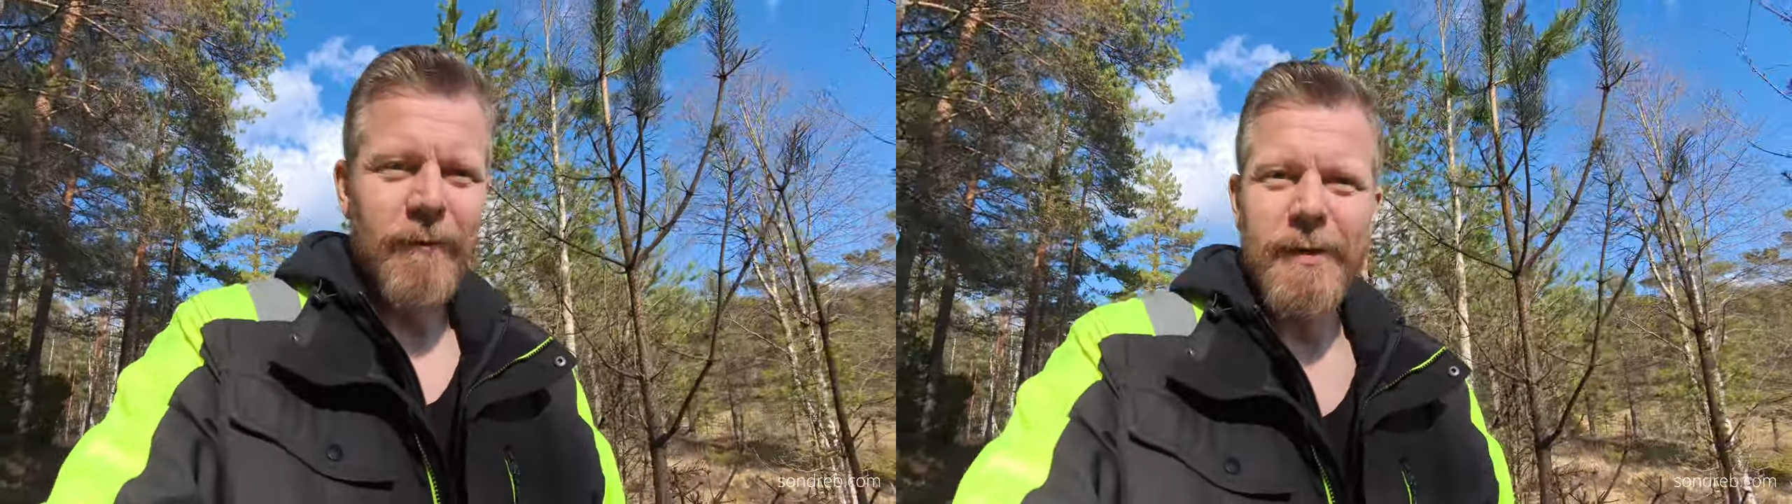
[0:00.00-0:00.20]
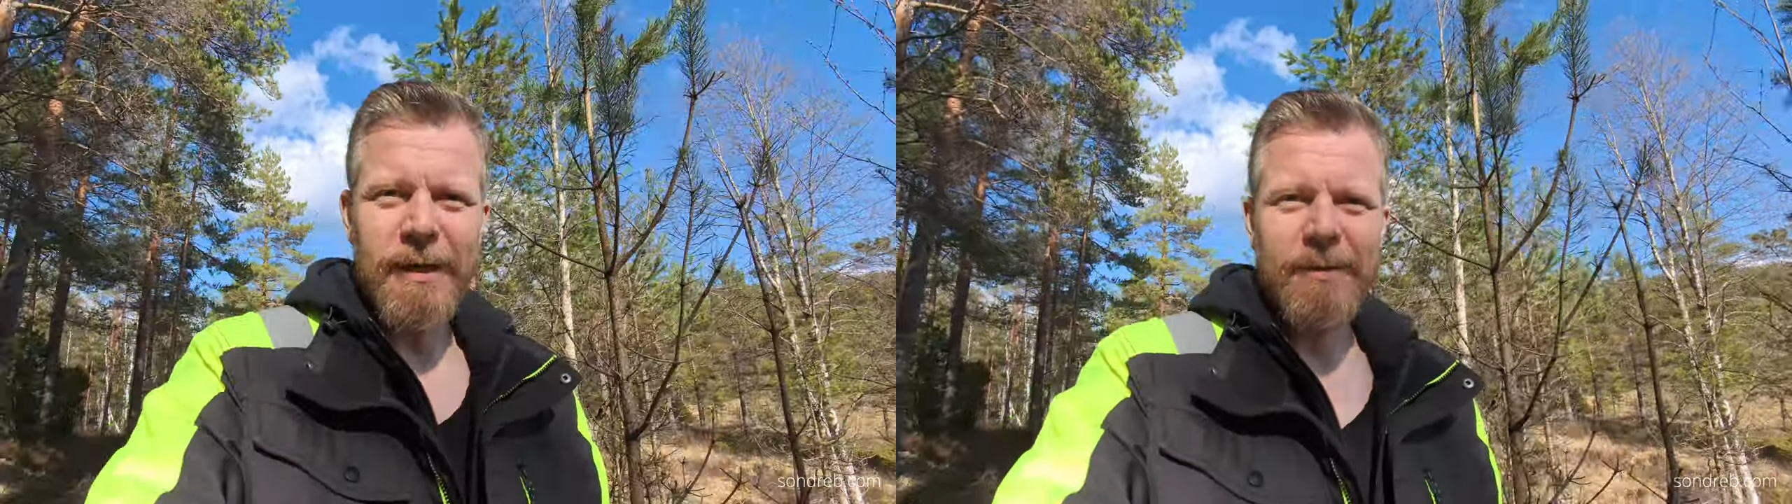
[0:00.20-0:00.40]

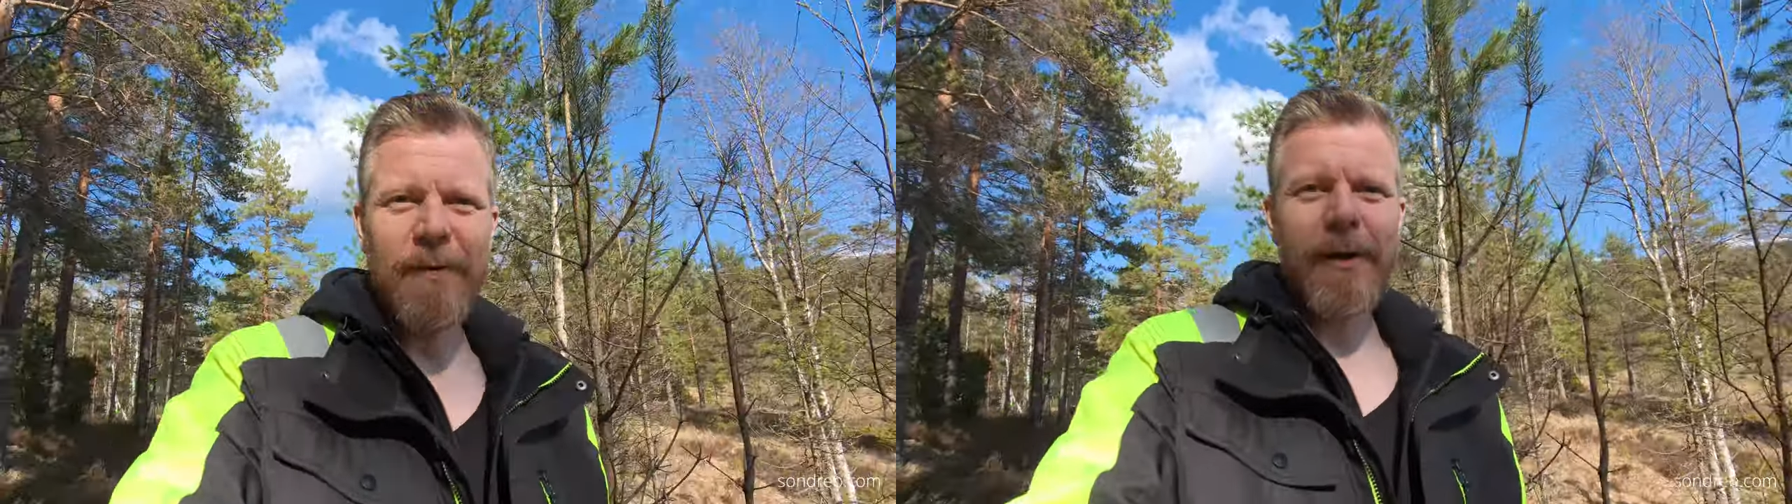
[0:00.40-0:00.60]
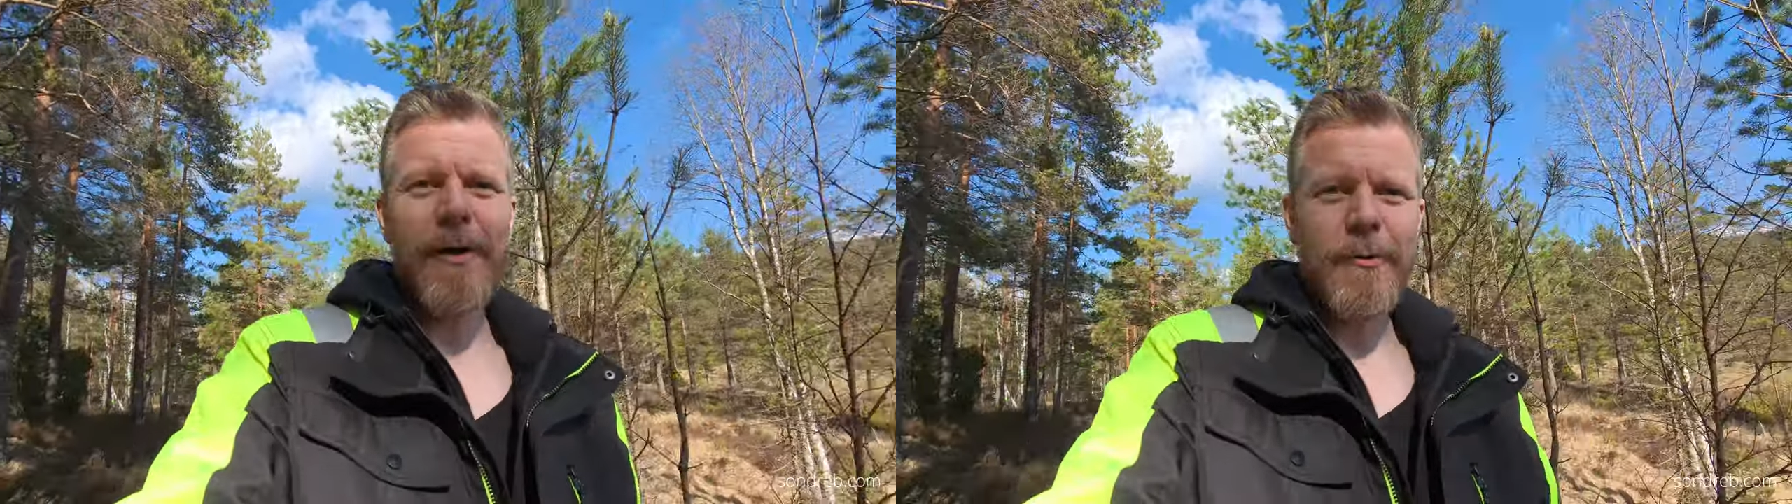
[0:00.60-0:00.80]
For this
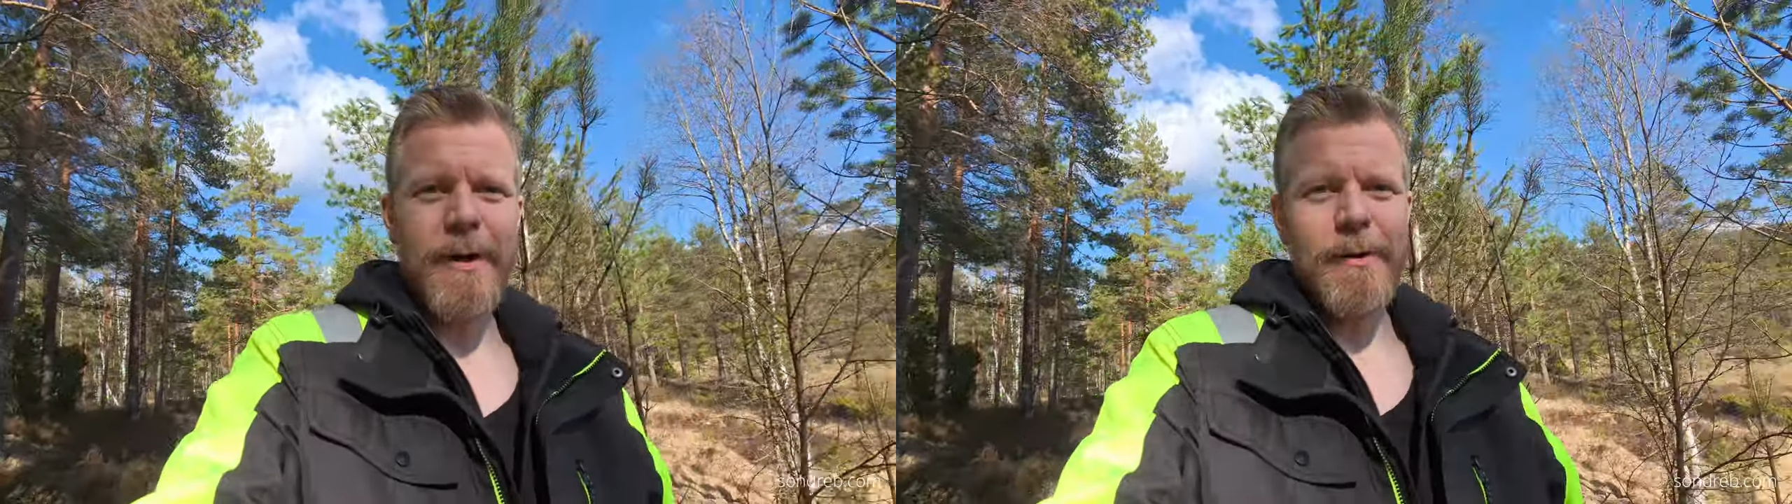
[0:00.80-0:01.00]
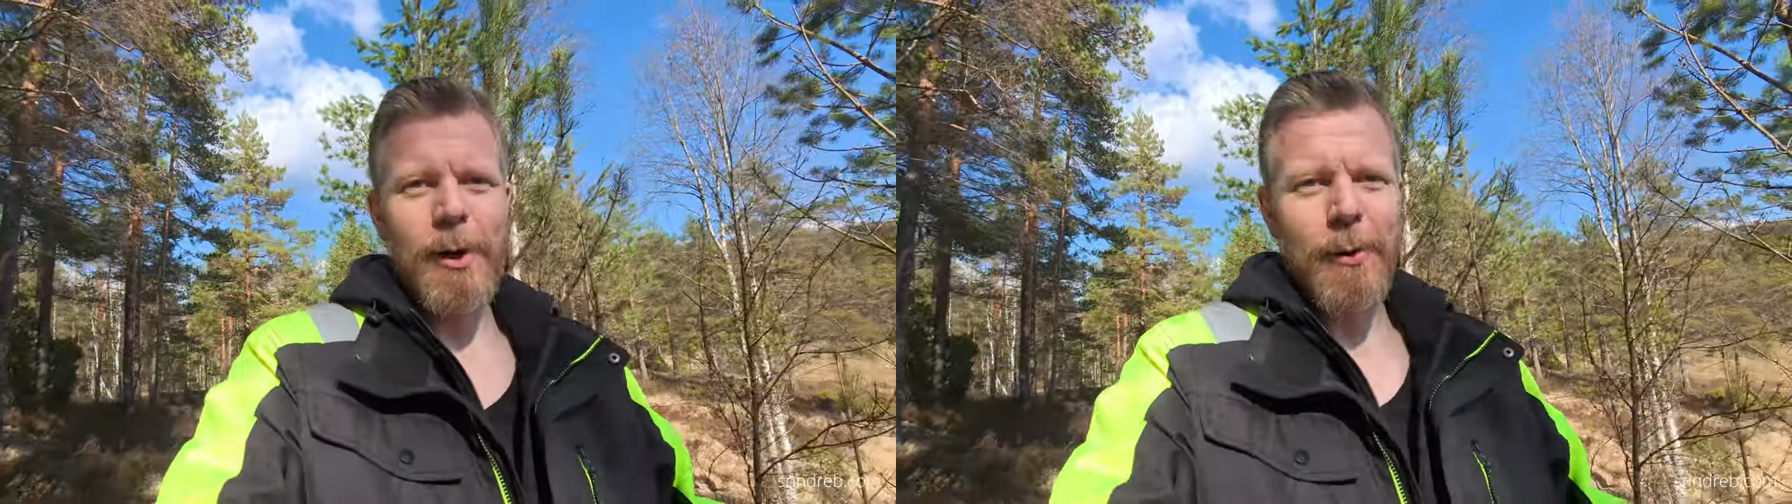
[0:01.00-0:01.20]
video,
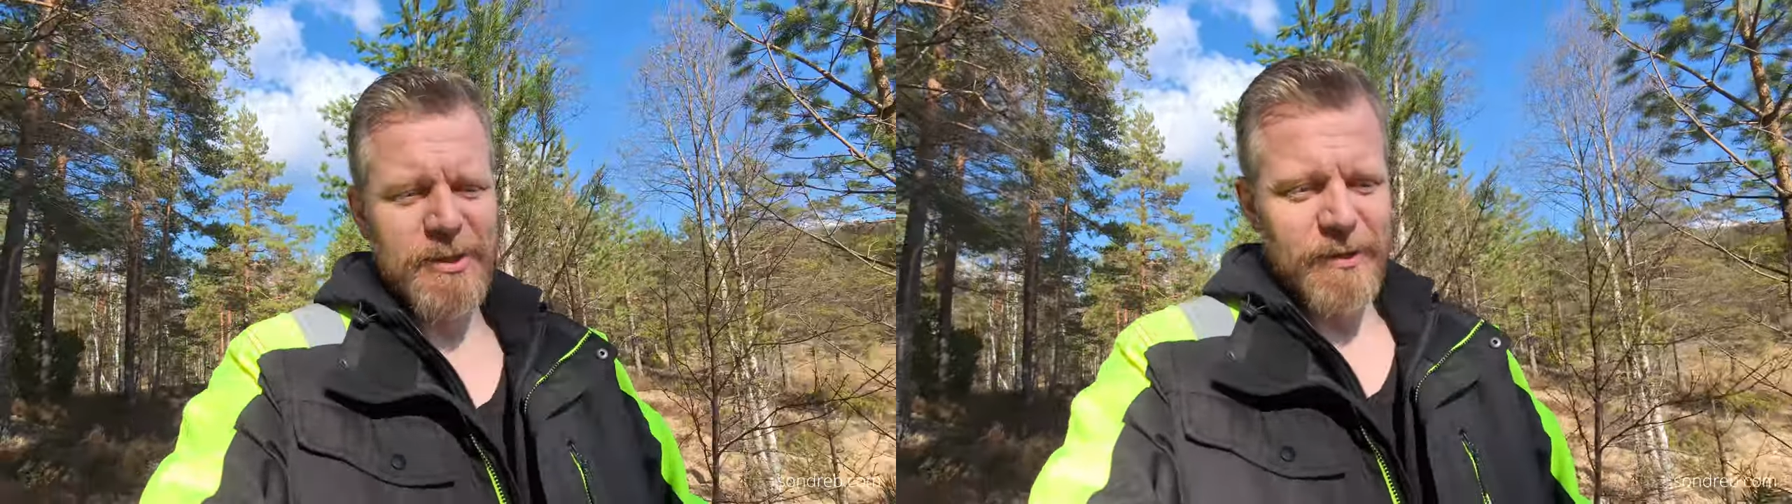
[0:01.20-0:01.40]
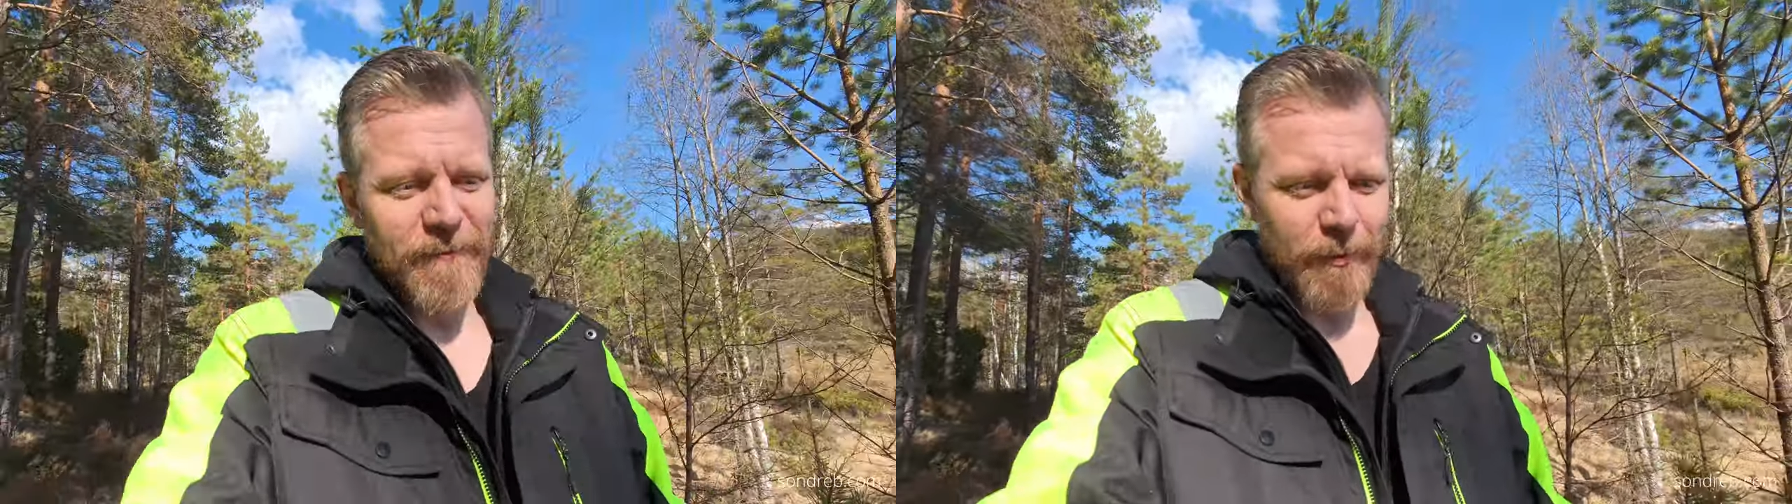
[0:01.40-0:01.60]
I have a
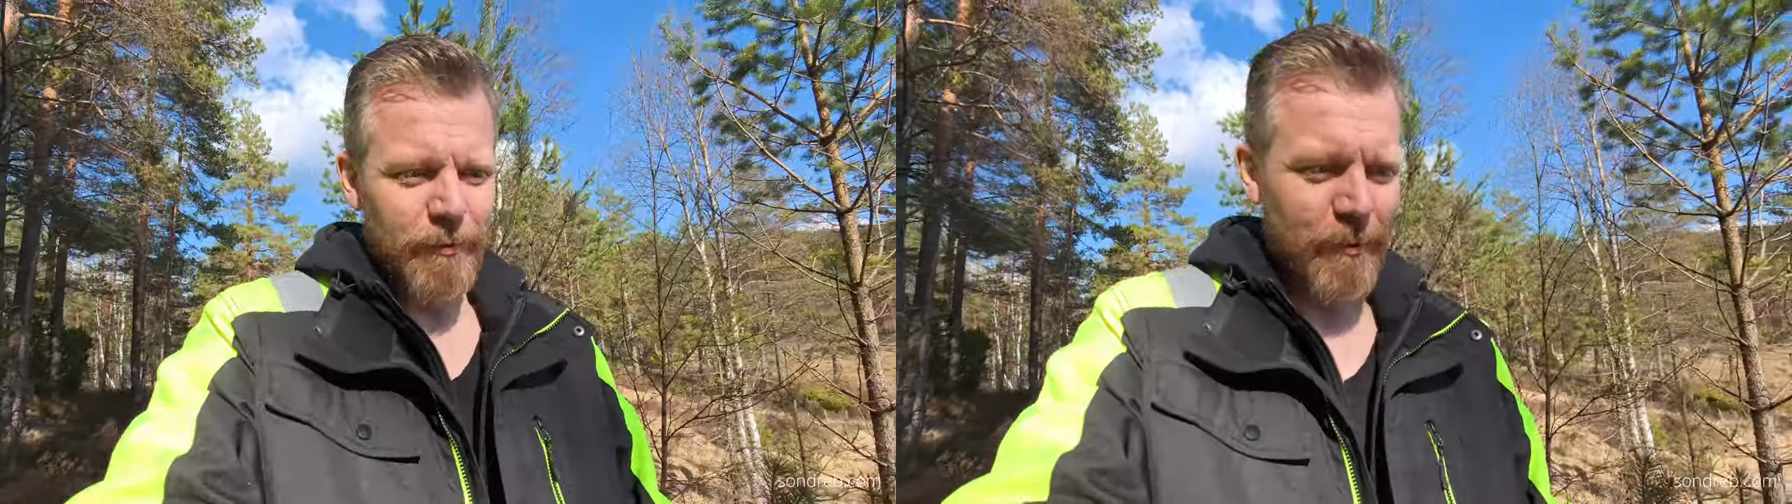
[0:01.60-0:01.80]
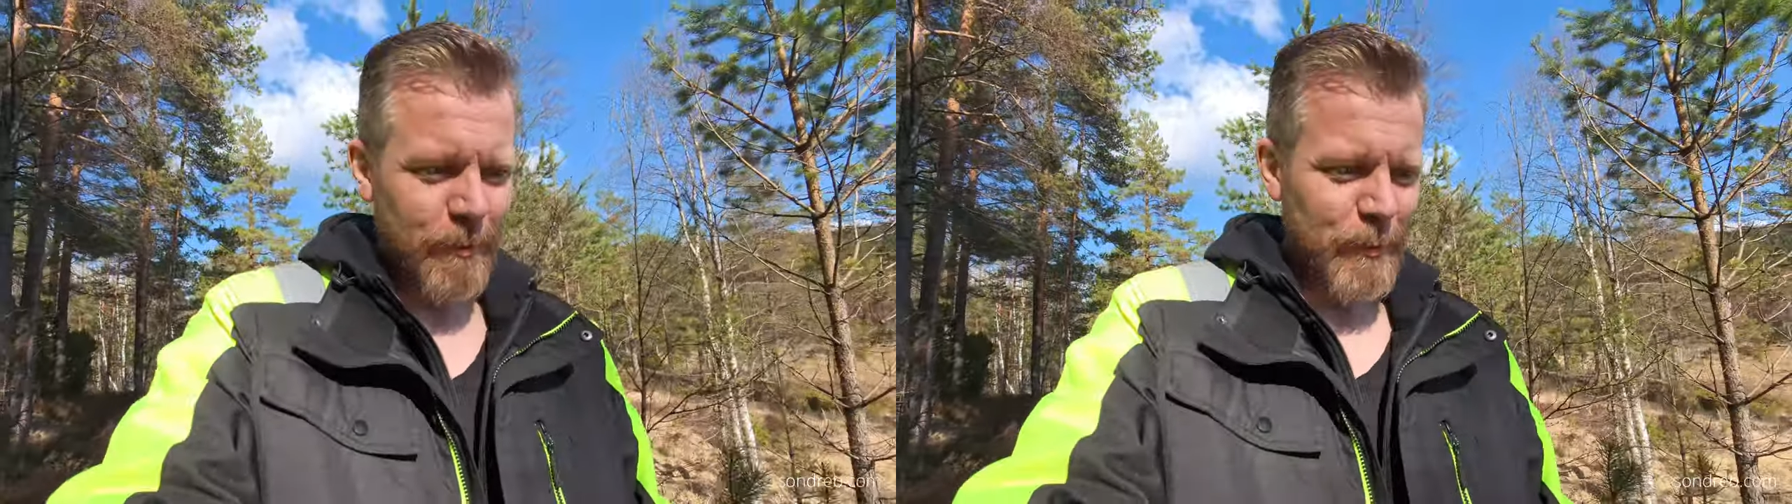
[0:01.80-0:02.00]
question for
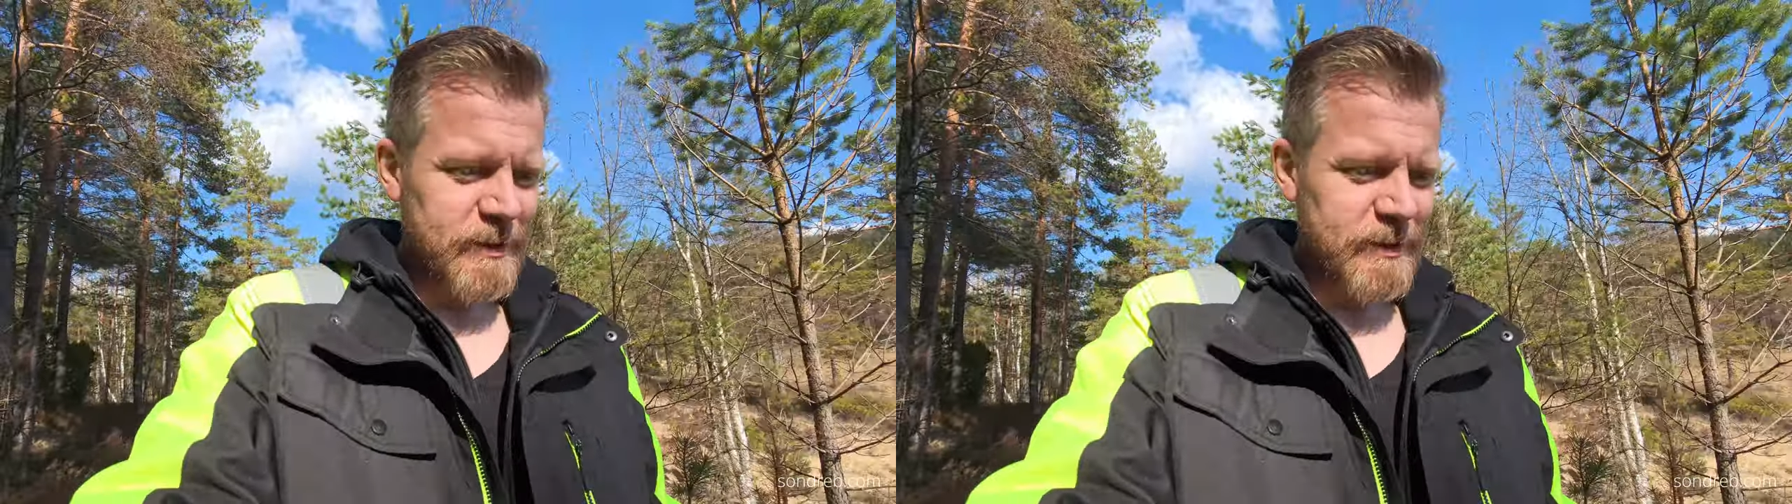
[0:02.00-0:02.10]
you.